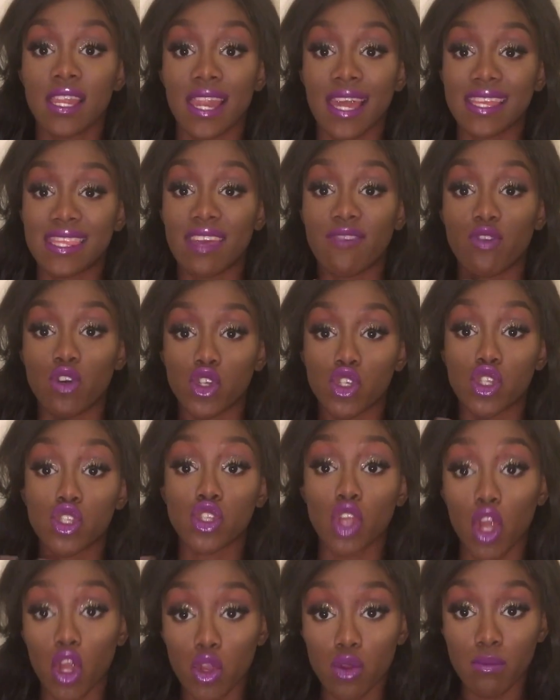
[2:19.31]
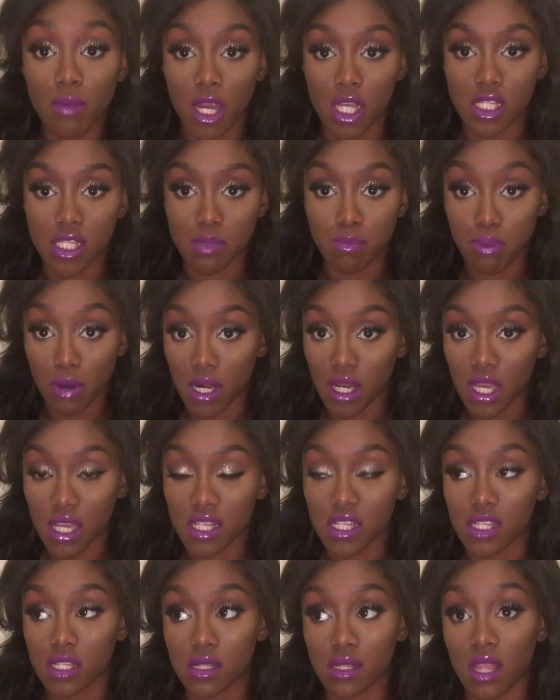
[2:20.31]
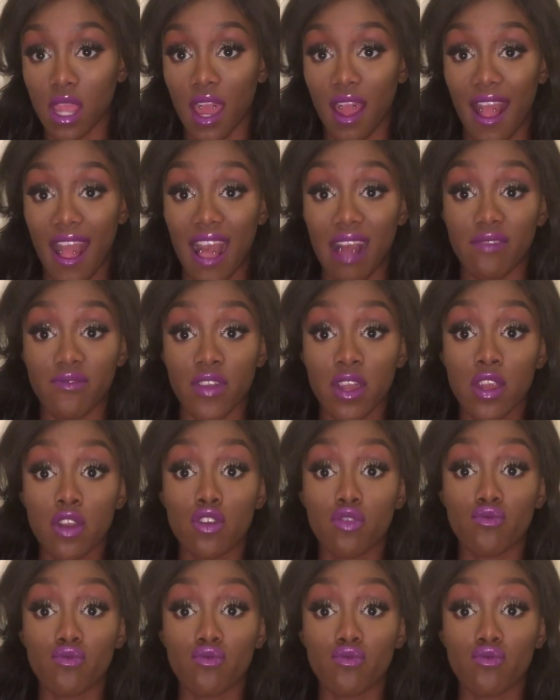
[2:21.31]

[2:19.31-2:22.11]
like they've got so much products that have